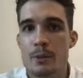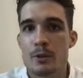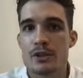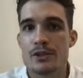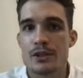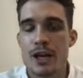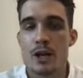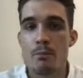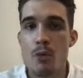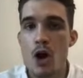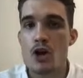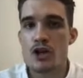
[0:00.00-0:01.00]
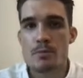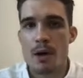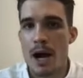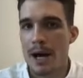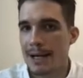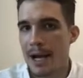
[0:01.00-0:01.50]
which is an emerging
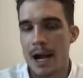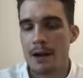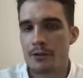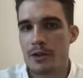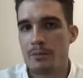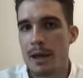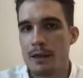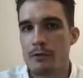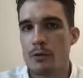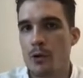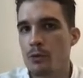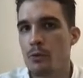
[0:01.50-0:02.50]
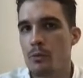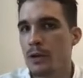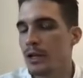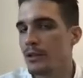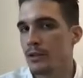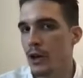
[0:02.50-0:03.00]
party after the May the 4th movement,